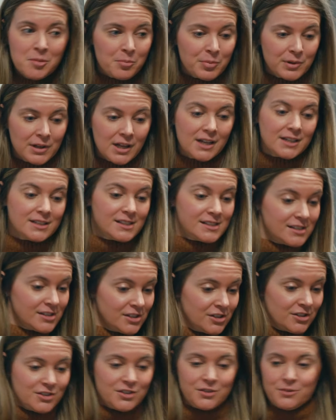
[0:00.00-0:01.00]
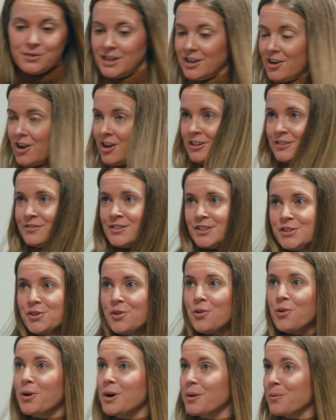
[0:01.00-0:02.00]
plus you're doing all of this
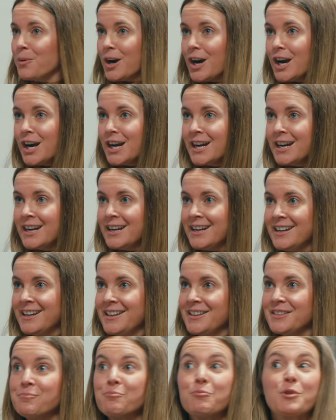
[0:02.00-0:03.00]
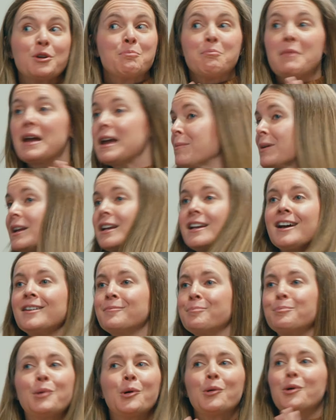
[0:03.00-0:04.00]
core work with maybe
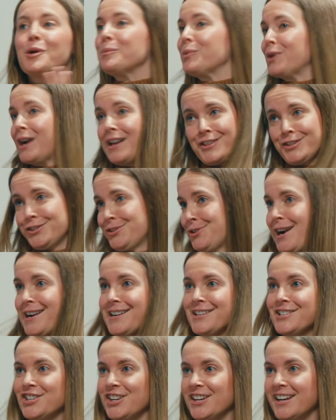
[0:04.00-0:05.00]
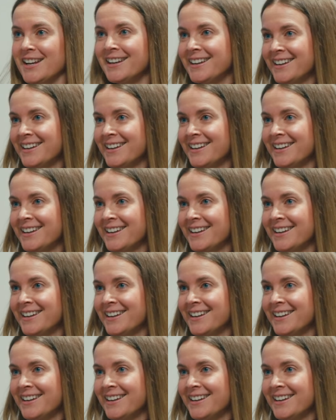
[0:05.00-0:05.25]
a poor breath strategy.